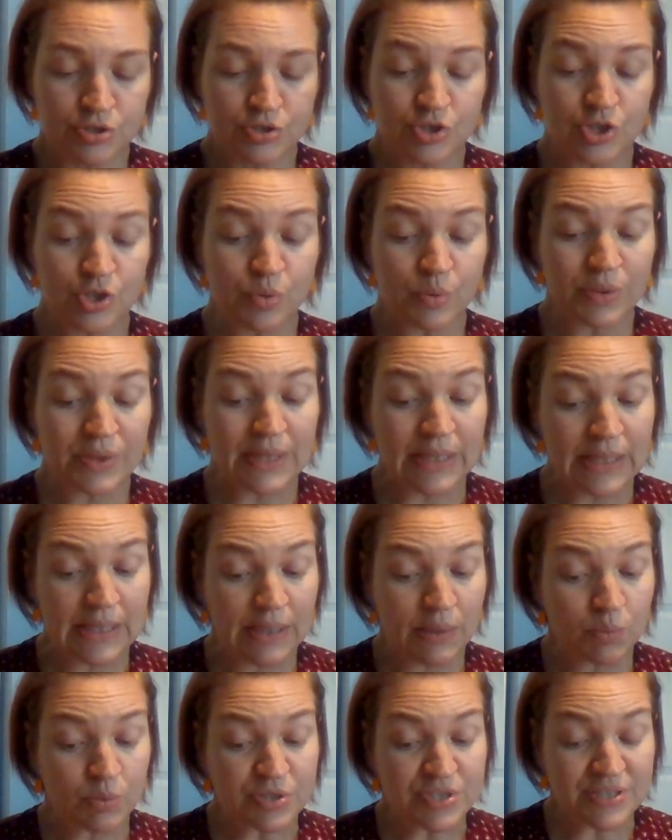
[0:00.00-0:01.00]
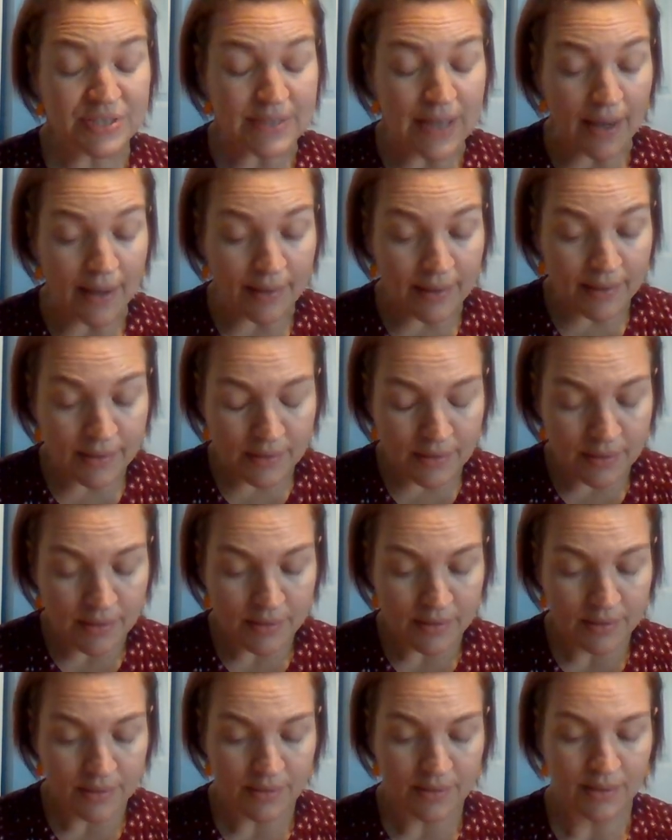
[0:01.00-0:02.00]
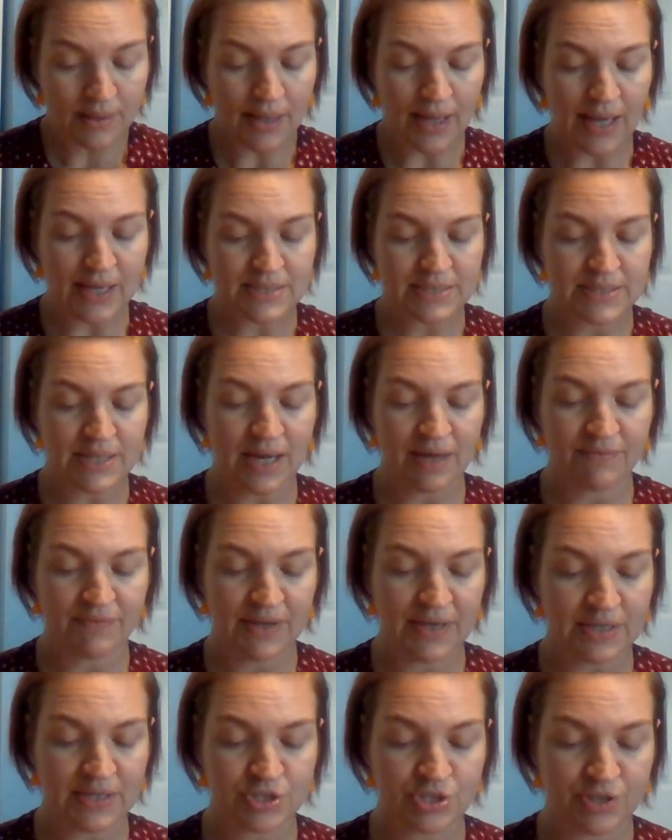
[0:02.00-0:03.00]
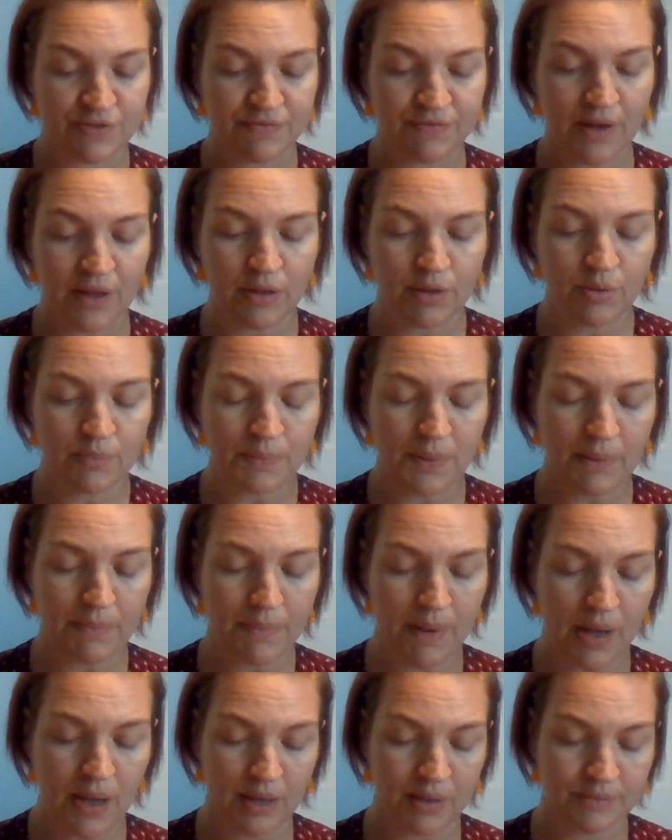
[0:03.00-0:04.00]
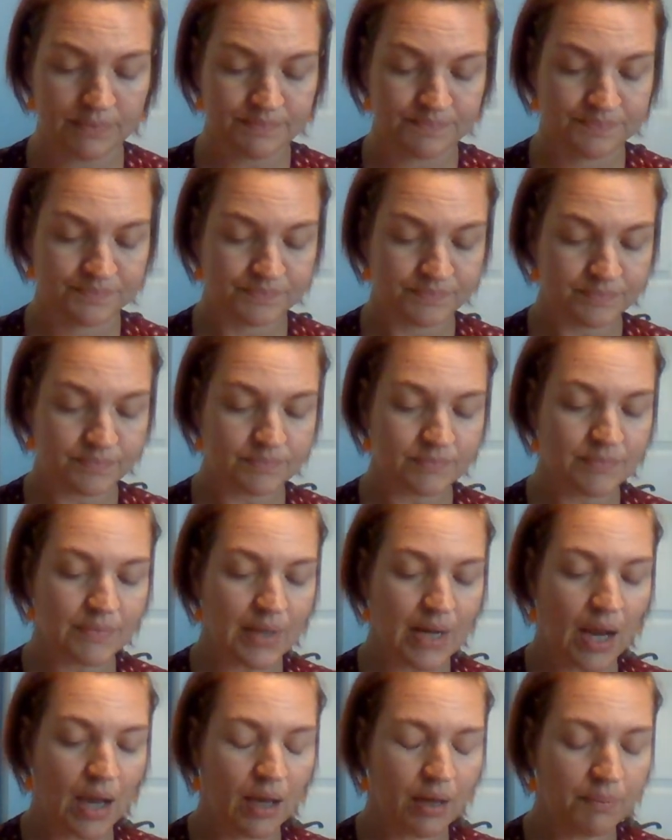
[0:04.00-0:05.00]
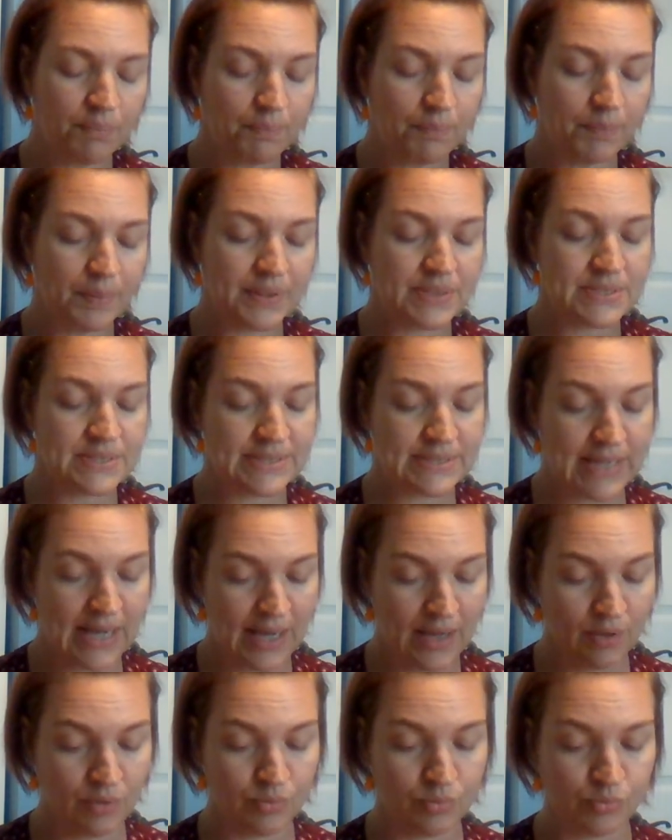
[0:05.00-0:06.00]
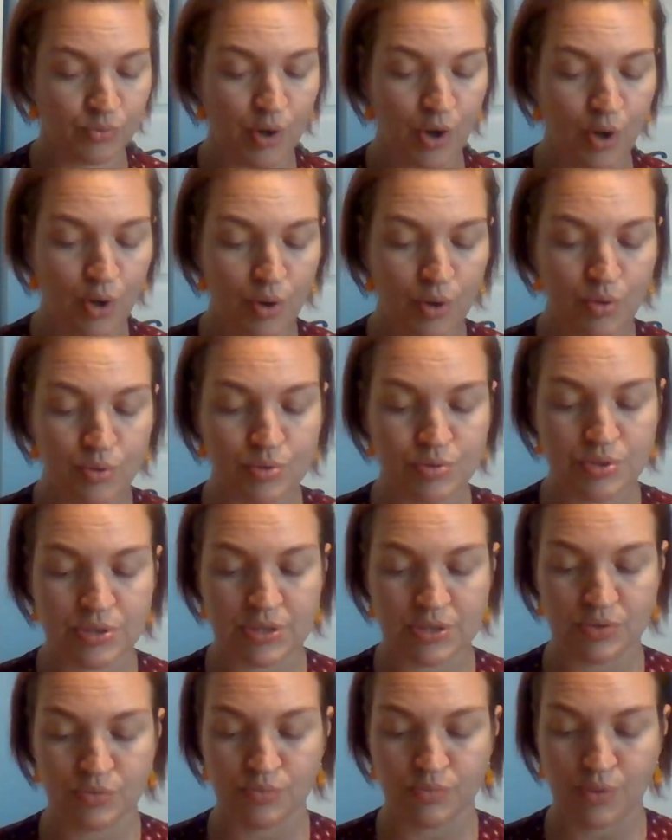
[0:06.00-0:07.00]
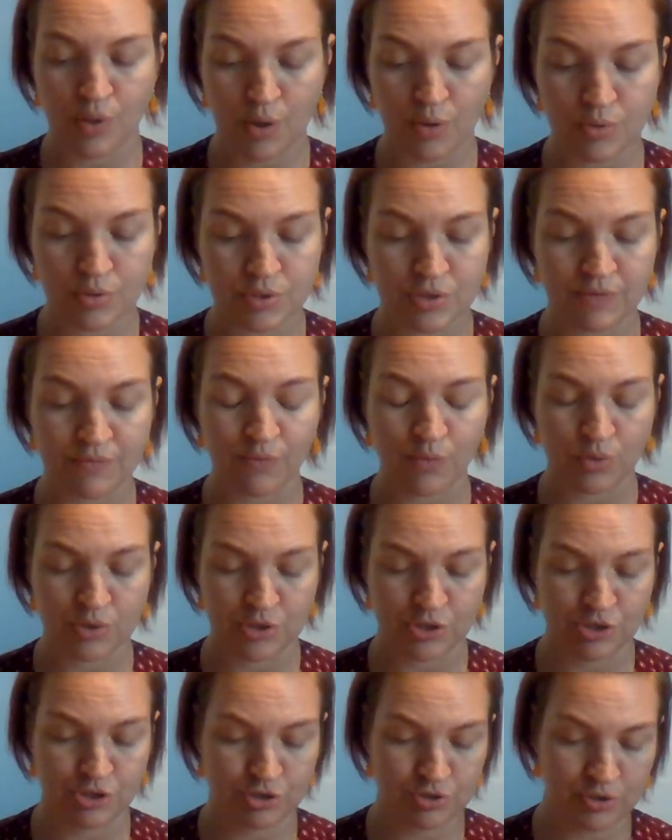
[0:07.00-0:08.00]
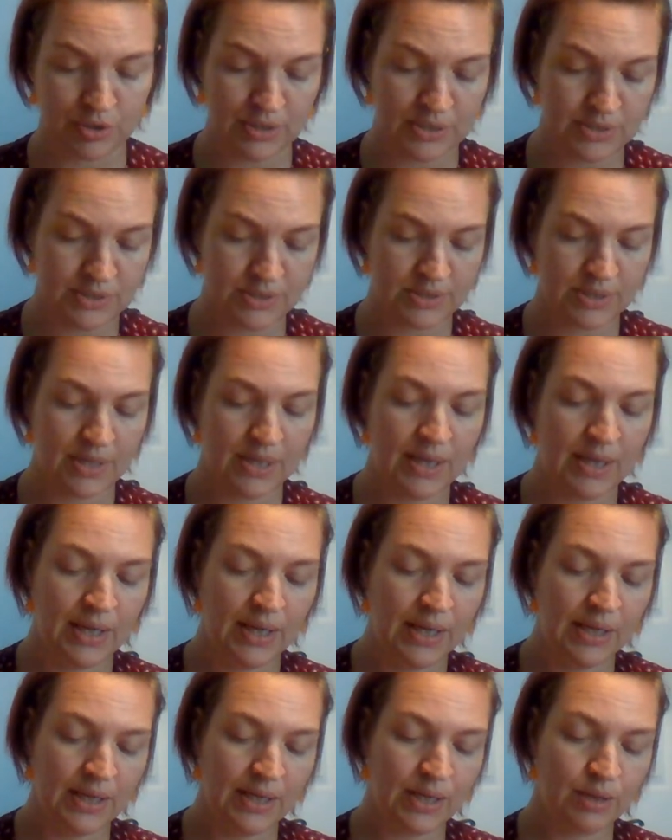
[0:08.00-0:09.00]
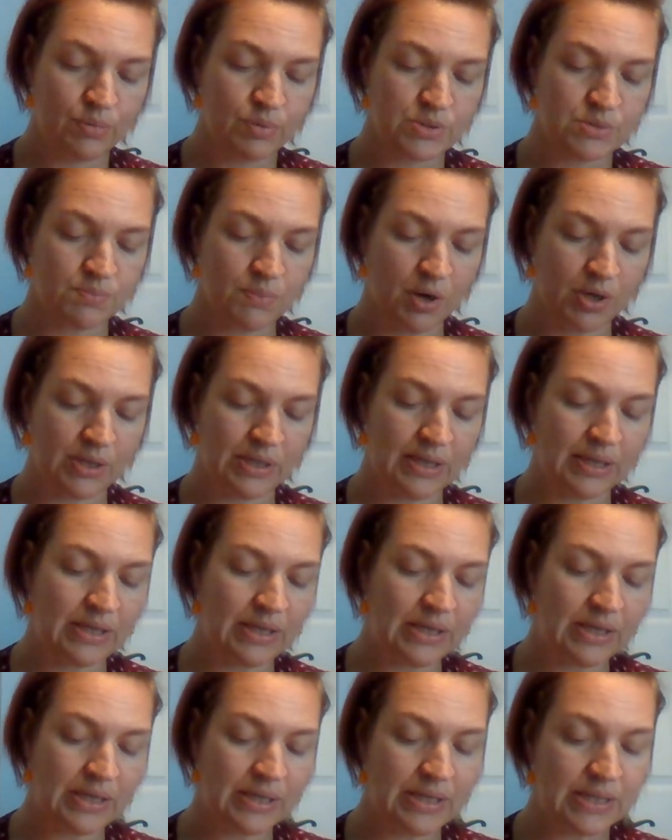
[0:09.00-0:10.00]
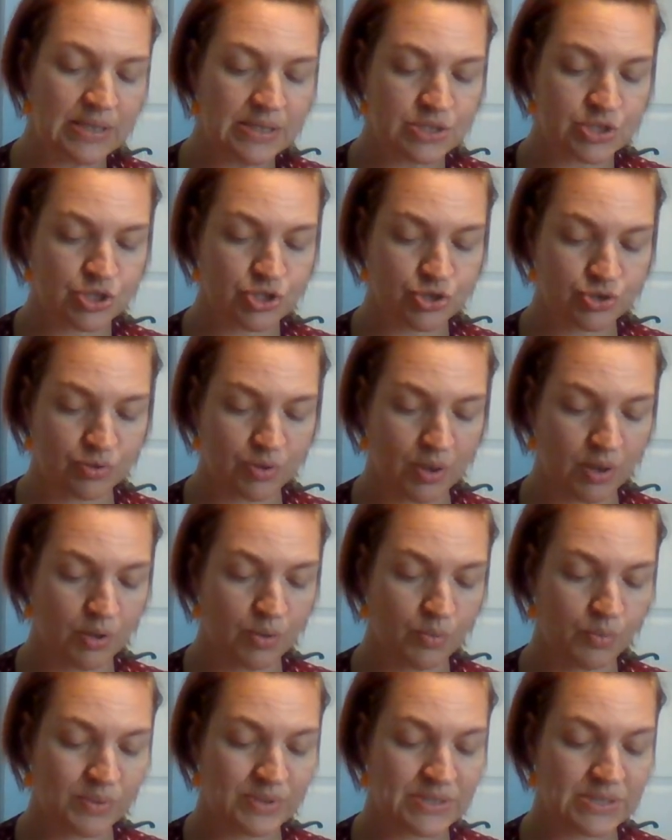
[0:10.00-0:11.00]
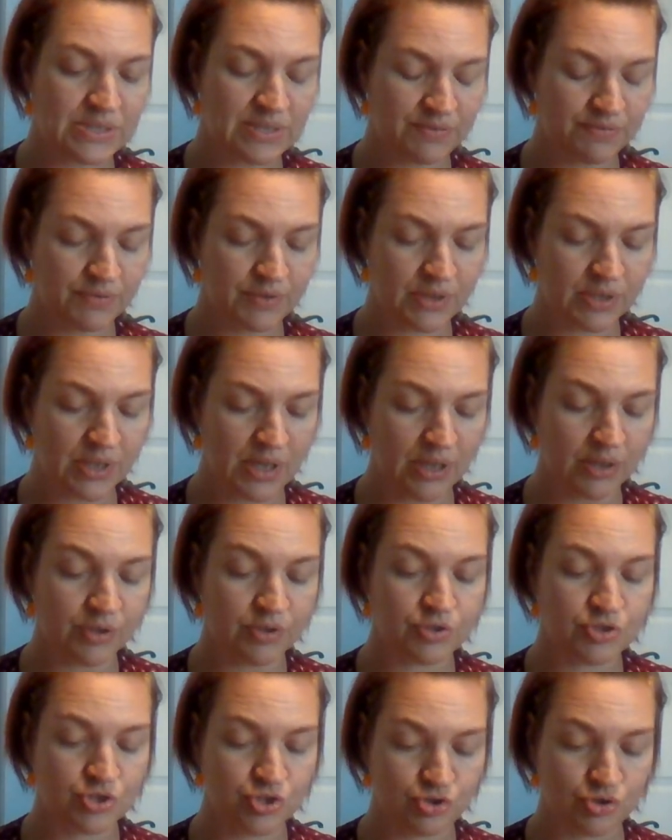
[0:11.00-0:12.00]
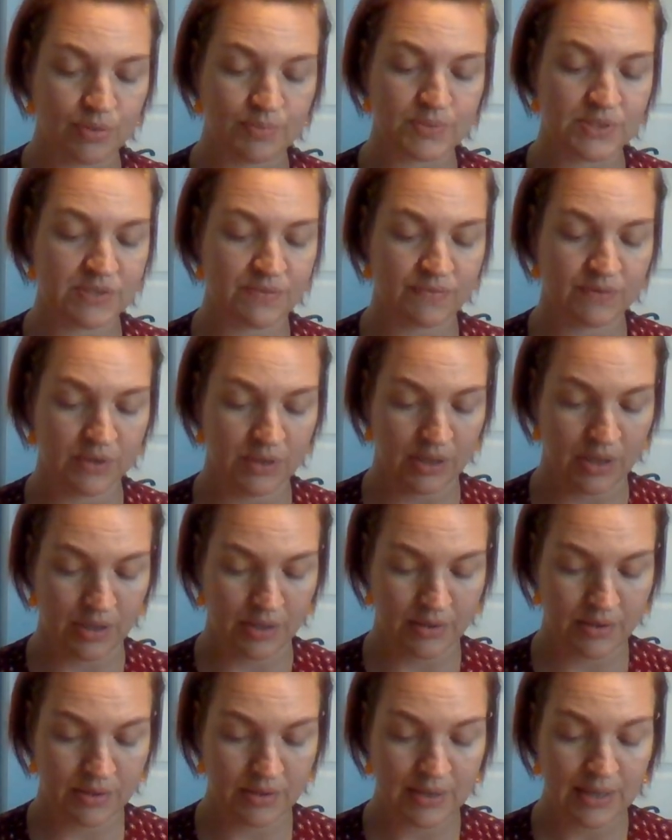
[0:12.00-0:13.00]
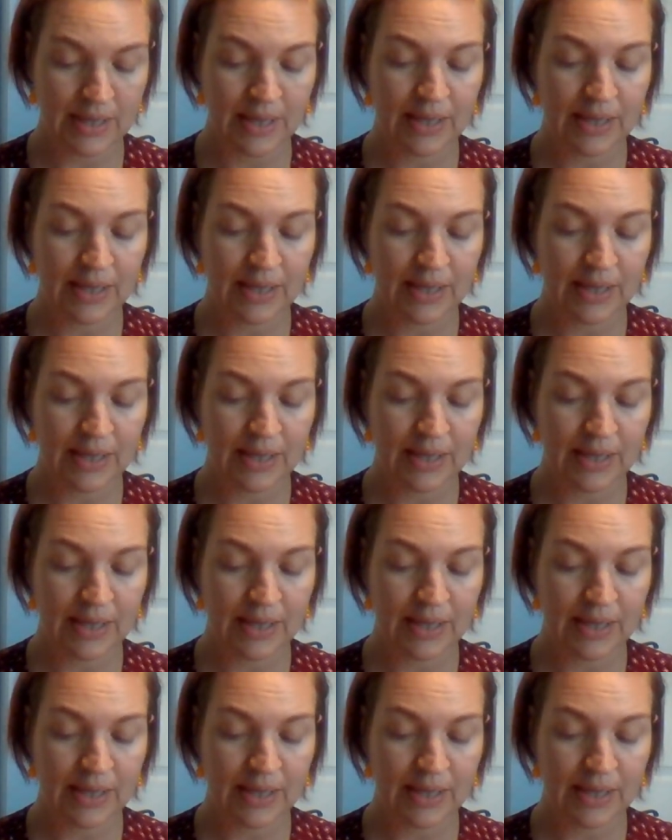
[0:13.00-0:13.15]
Do you think he will sign? Asked Ivy as she followed Papa up and down rows and rows of orange trees. He was marking each trunk with different colored strips of cloth.